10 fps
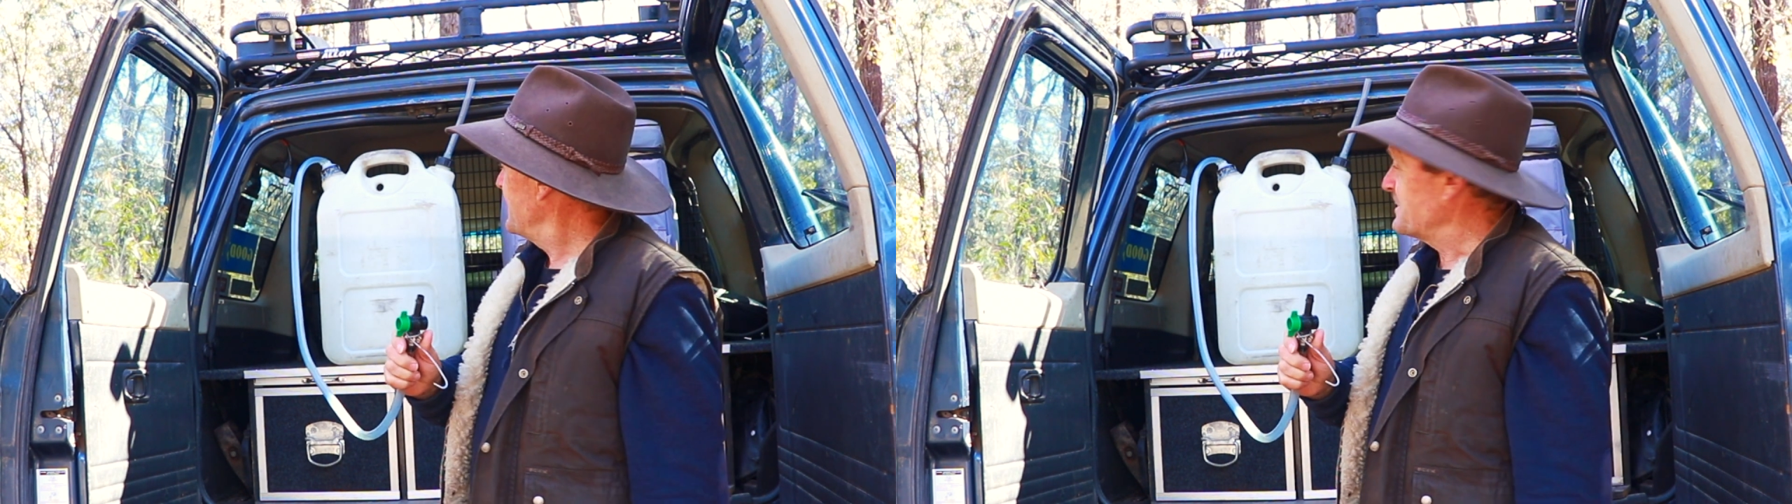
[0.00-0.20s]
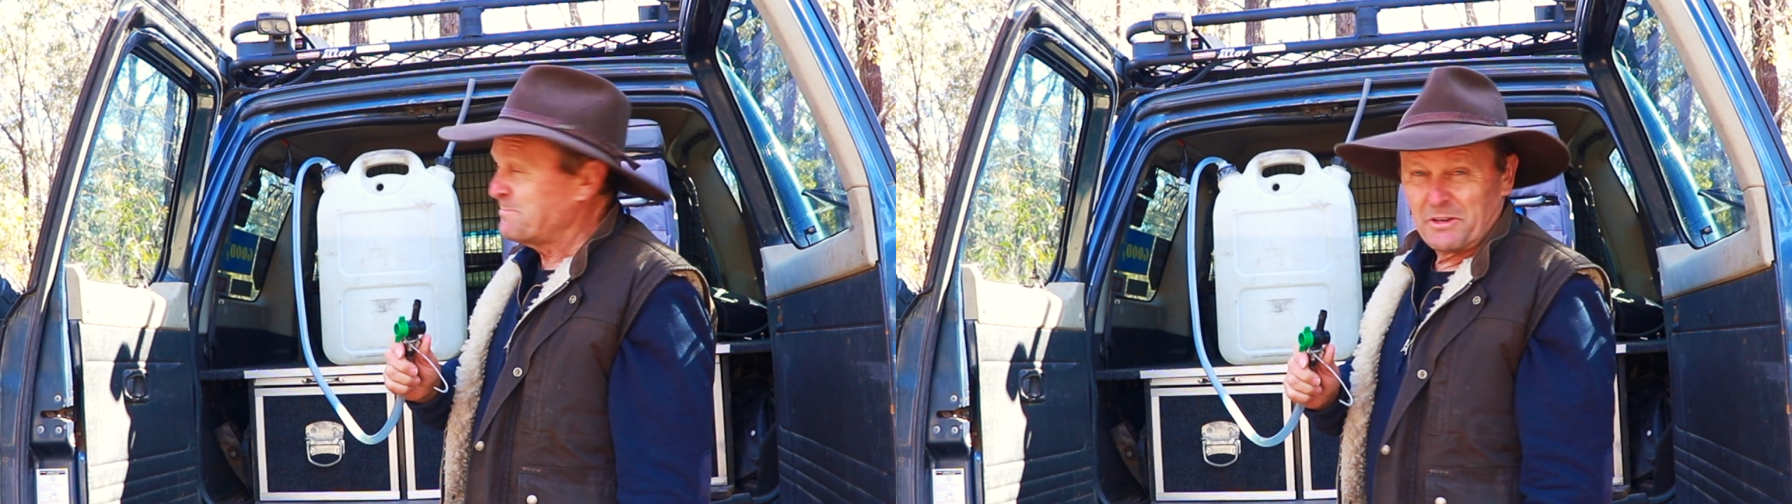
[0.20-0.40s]

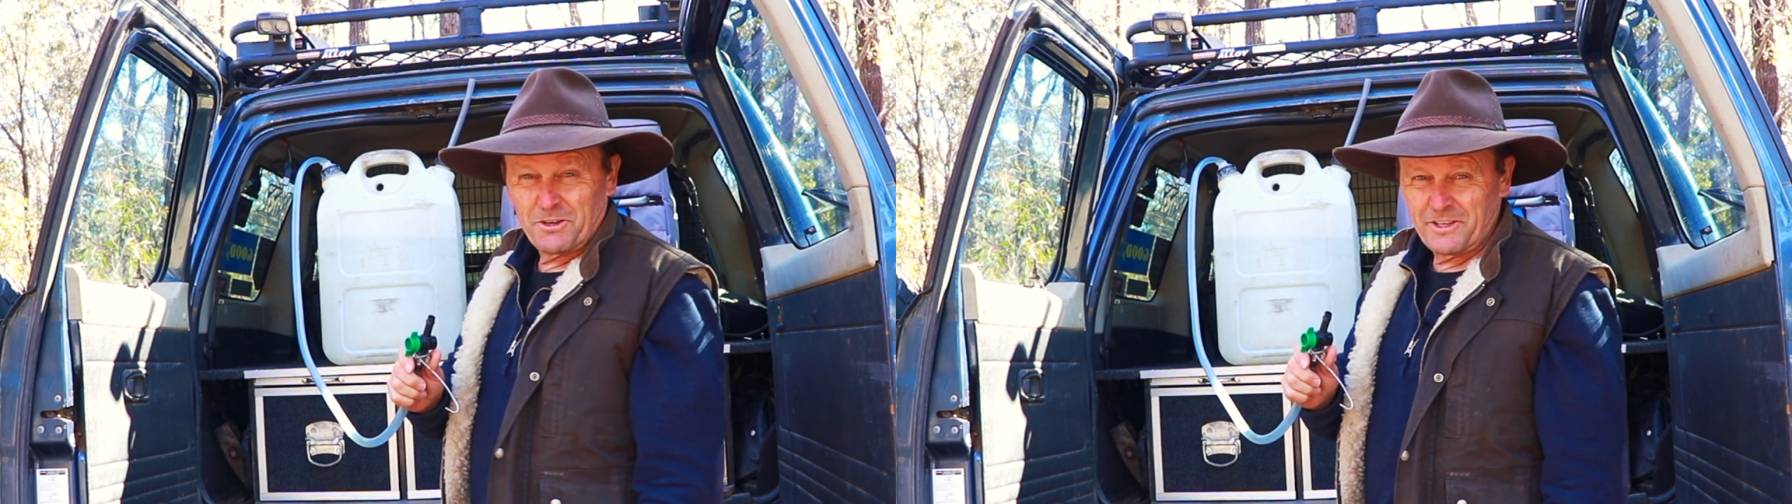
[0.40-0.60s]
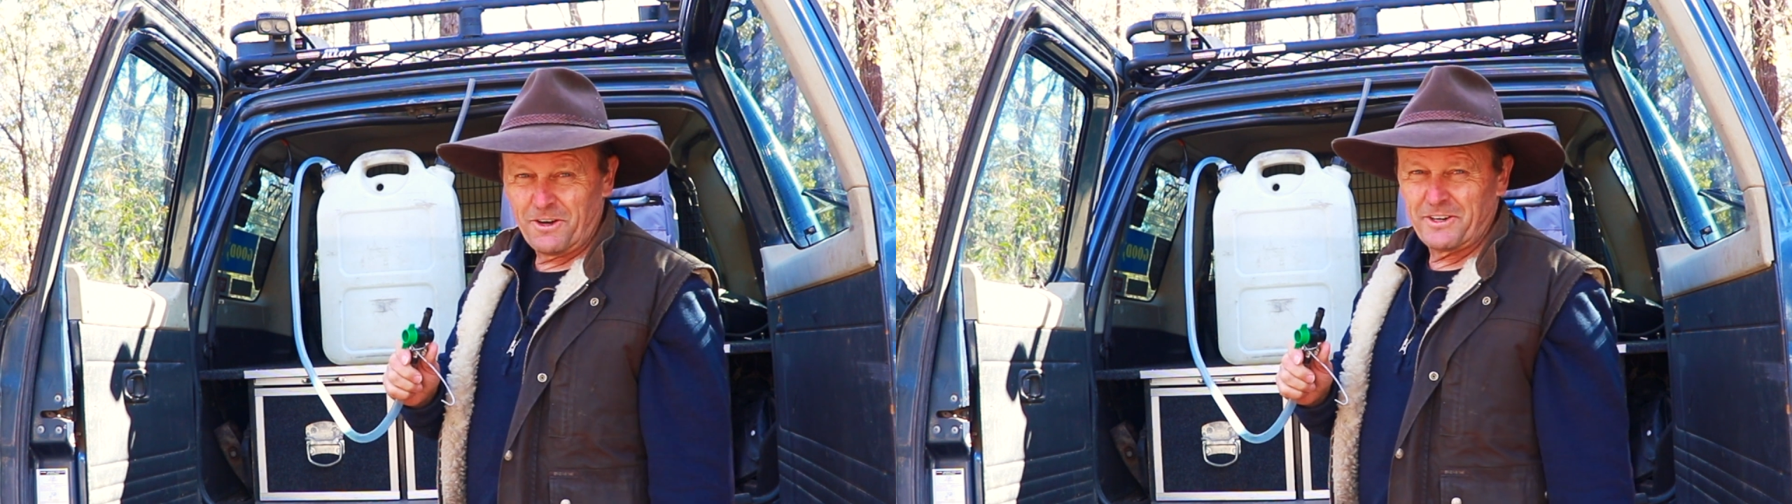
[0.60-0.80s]
a bit
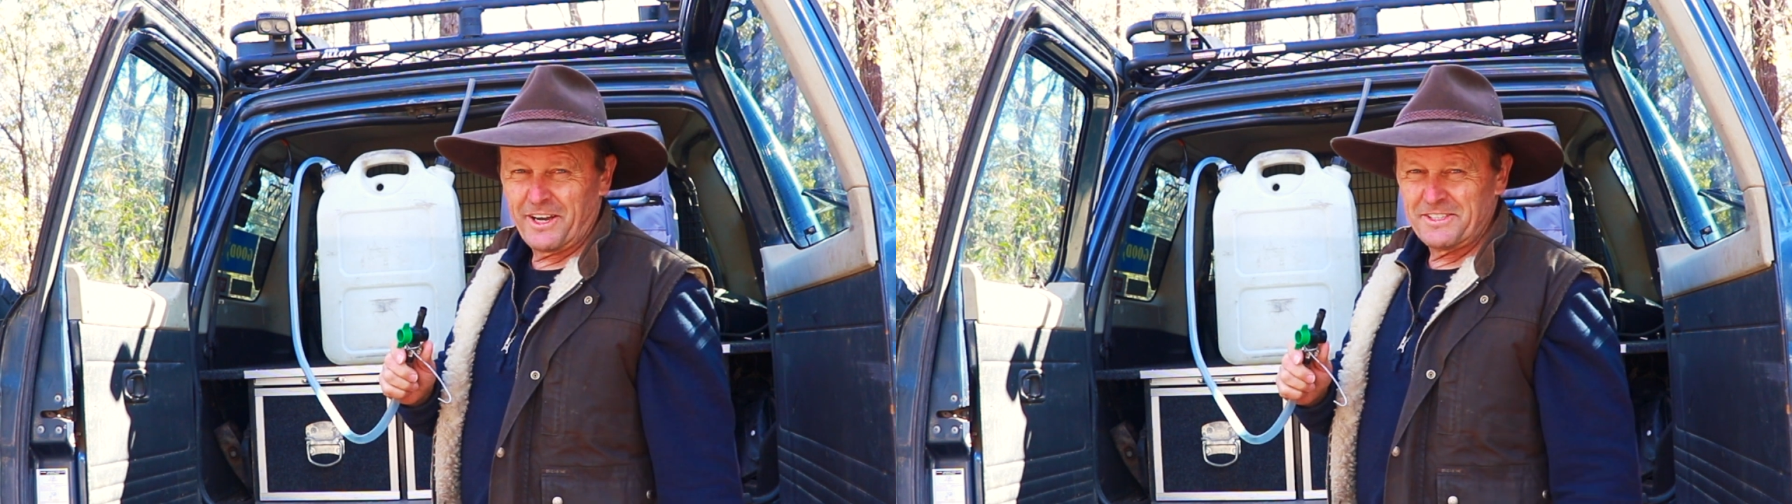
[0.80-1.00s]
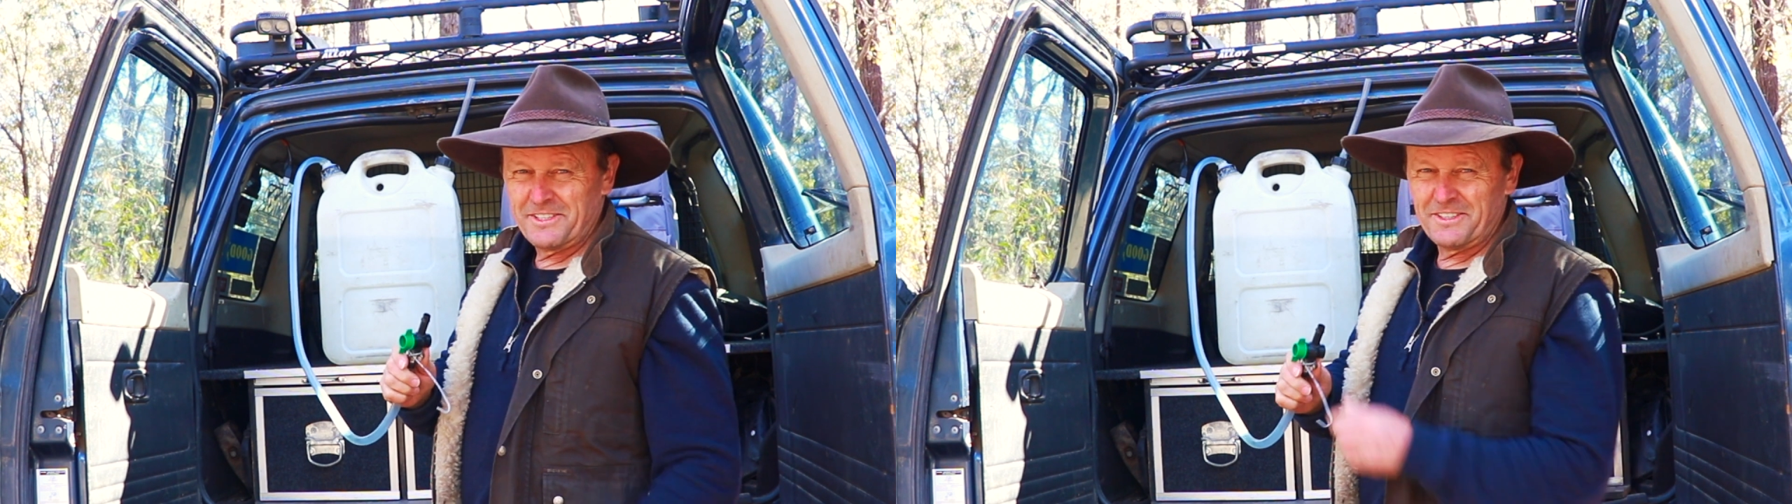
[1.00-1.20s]
like the old
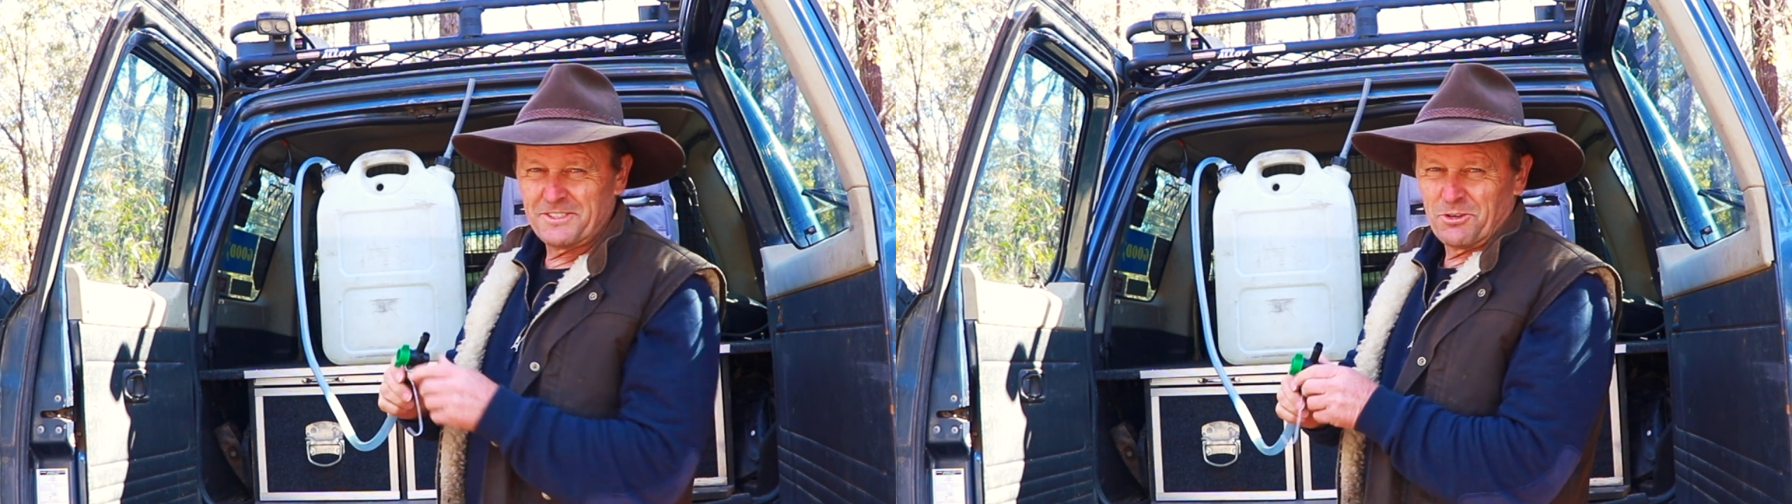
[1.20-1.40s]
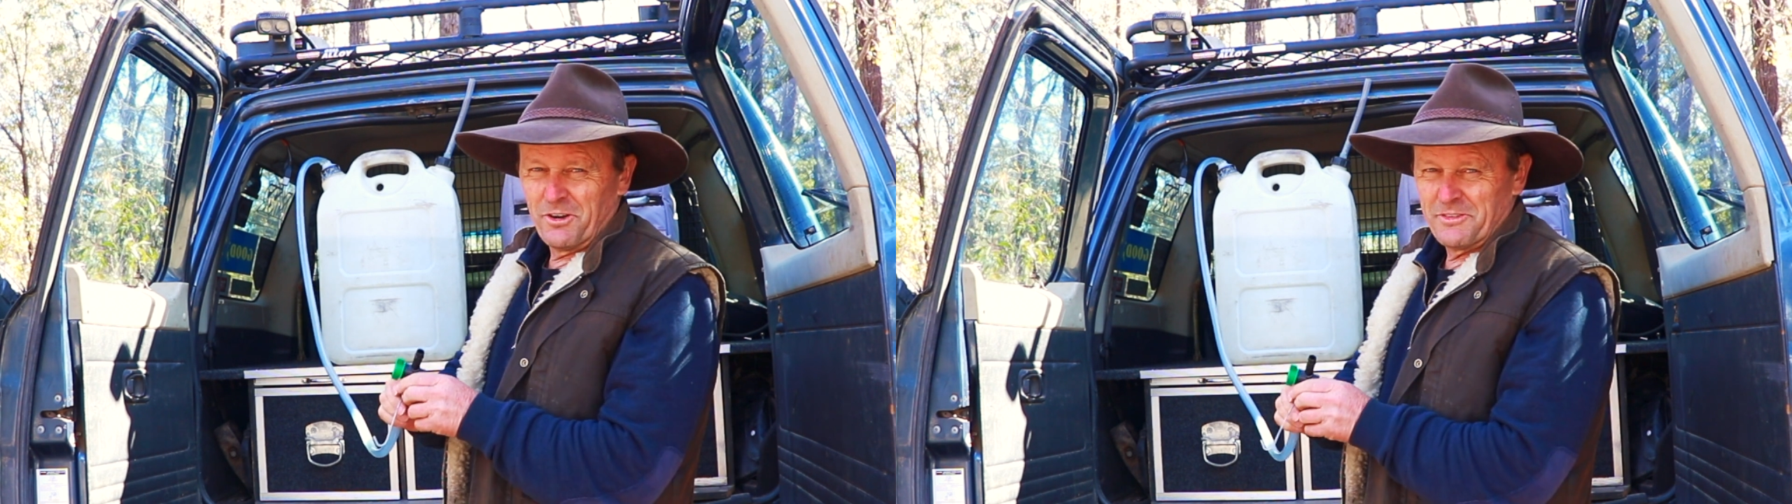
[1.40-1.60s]
days,
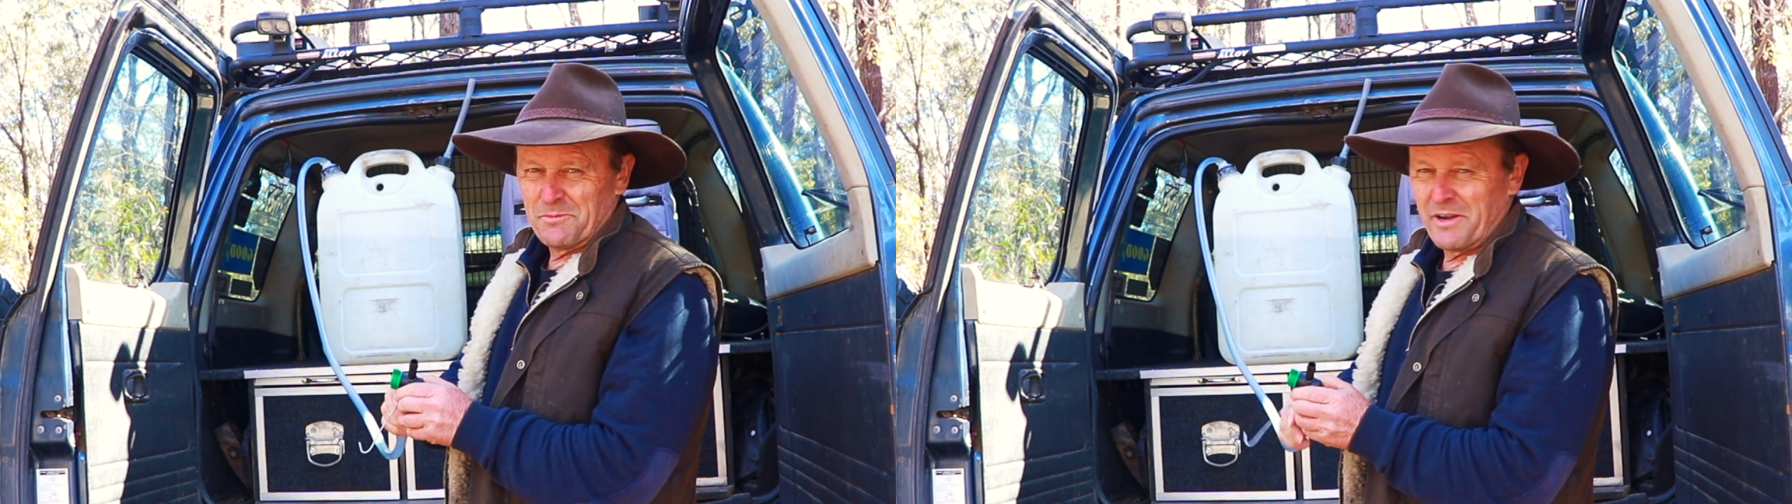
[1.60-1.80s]
siphoning